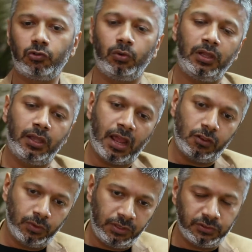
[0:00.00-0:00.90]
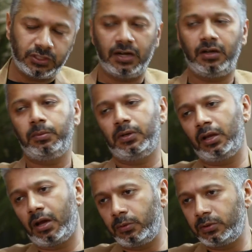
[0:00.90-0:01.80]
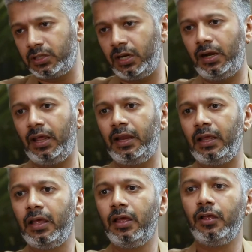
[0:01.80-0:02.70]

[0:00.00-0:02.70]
Slowly, gradually, we started working outside Delhi.